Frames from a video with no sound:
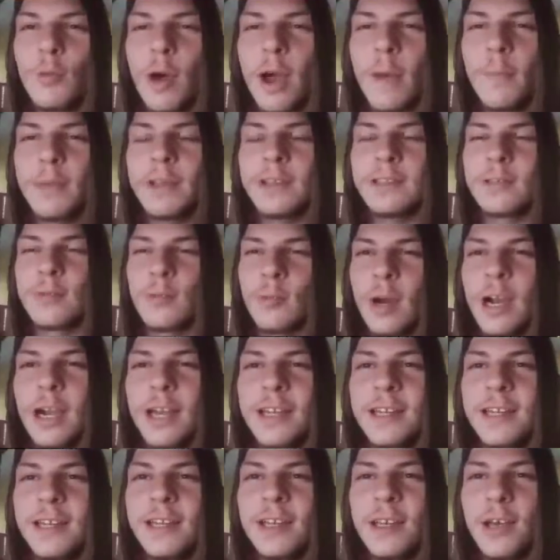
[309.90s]
weapons ready
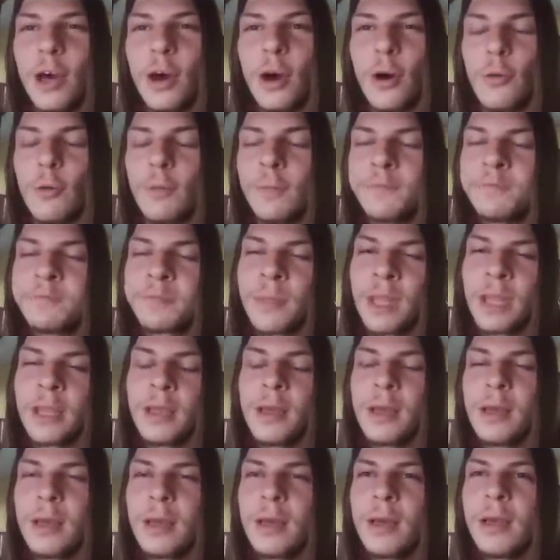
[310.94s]
to go.
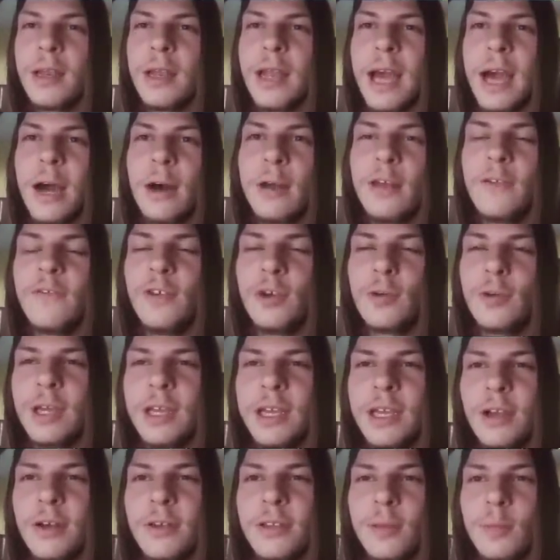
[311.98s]
Now, if you can
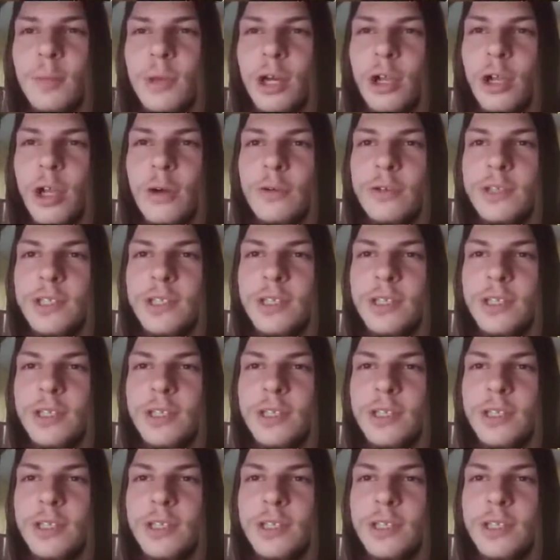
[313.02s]
hear them close